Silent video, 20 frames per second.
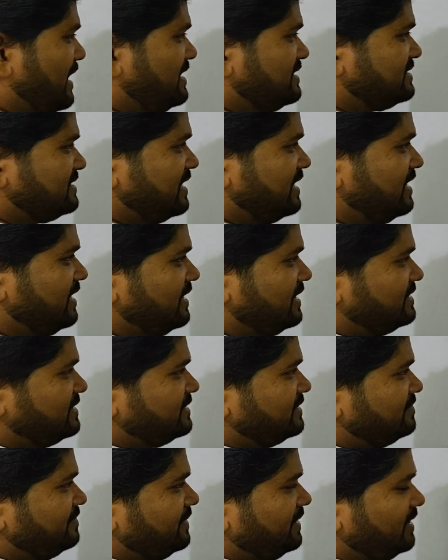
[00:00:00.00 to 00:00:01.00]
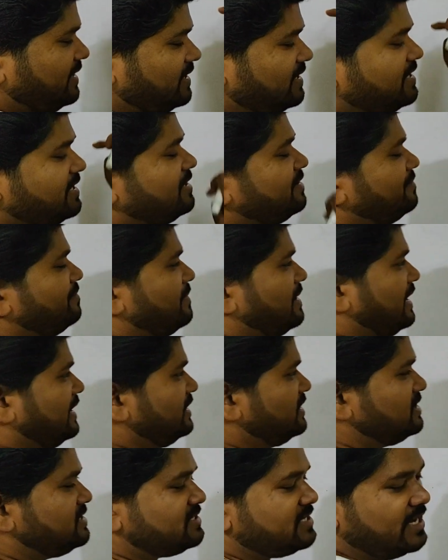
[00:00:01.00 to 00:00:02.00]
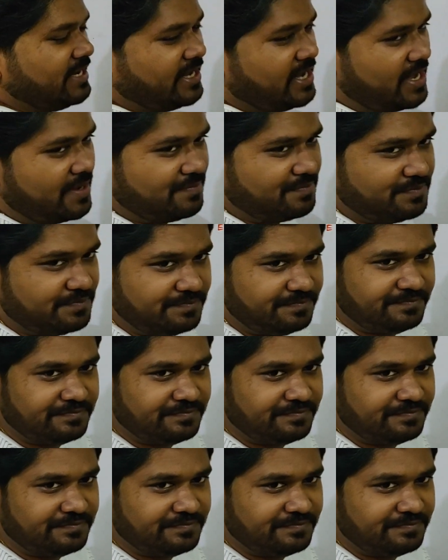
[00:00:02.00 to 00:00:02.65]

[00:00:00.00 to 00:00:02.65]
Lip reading: back side electric field minus I cap.